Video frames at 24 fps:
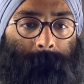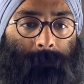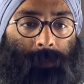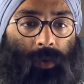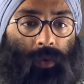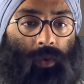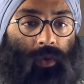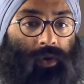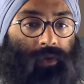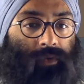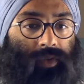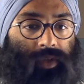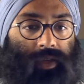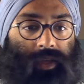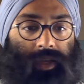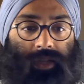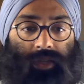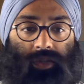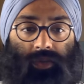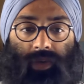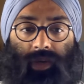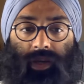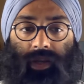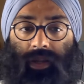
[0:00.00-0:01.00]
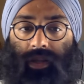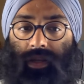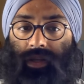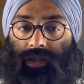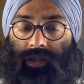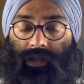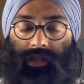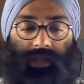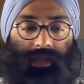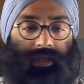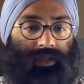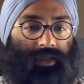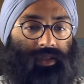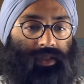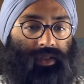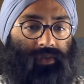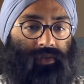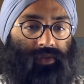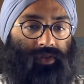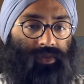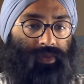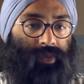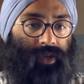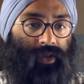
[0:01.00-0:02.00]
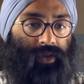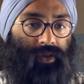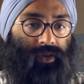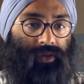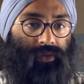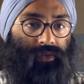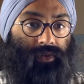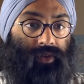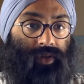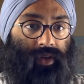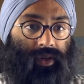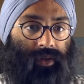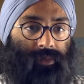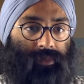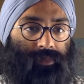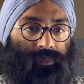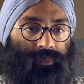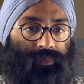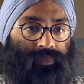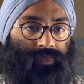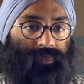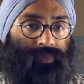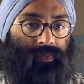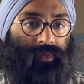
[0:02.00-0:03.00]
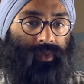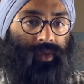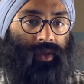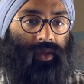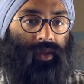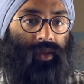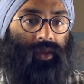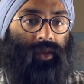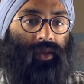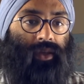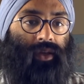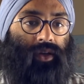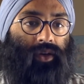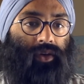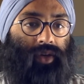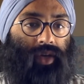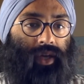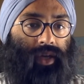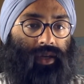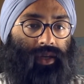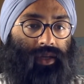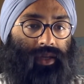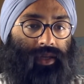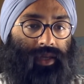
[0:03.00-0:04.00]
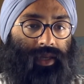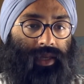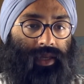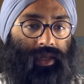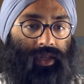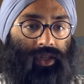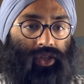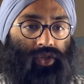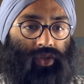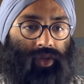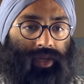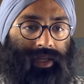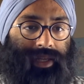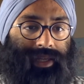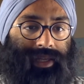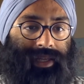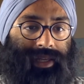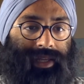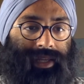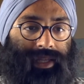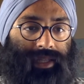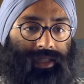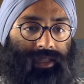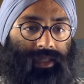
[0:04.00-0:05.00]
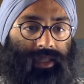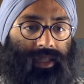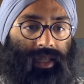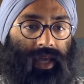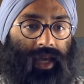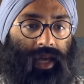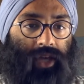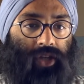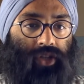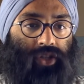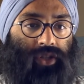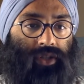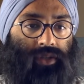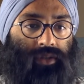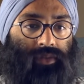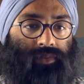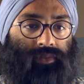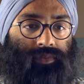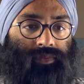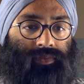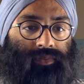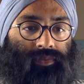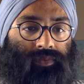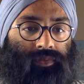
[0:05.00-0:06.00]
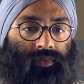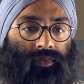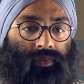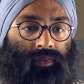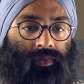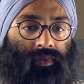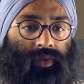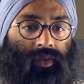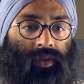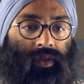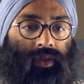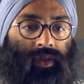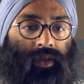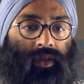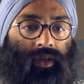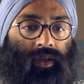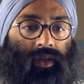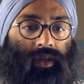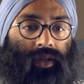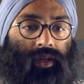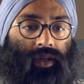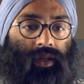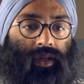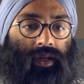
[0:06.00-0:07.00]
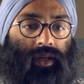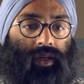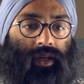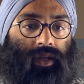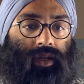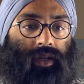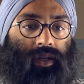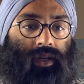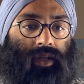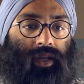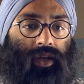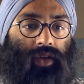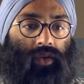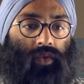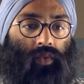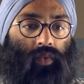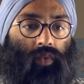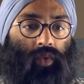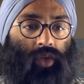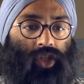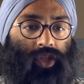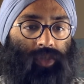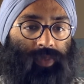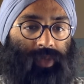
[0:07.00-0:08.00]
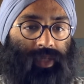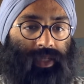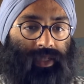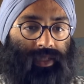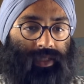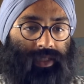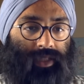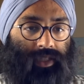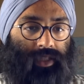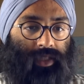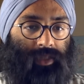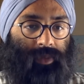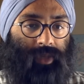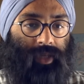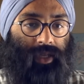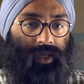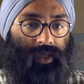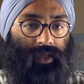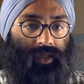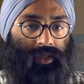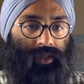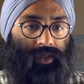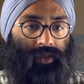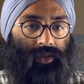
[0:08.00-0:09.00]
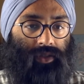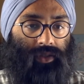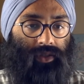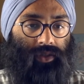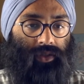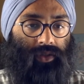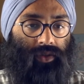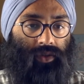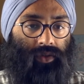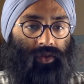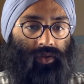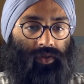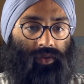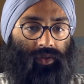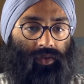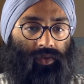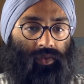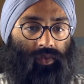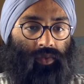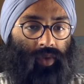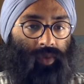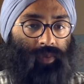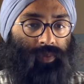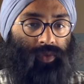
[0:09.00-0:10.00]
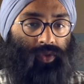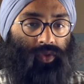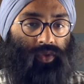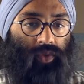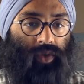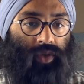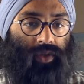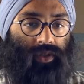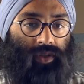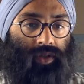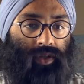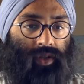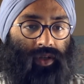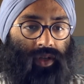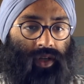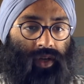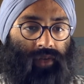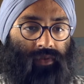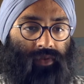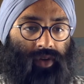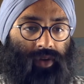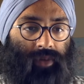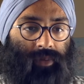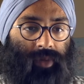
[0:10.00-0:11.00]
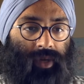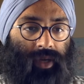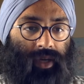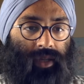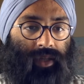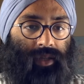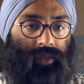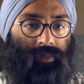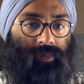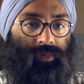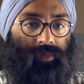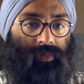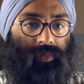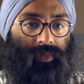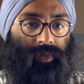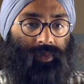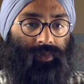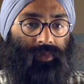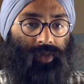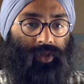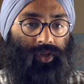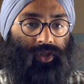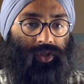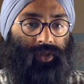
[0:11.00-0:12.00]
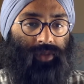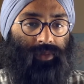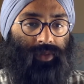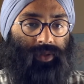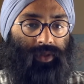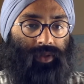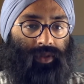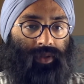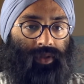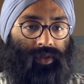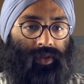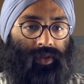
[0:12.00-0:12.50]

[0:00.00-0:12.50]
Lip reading: Or if he gets rid of this, then it's a difference maker for him. Okay, king is trying to get into the action. Now, which piece needs to be hit? So, what squares are covered by the bishops?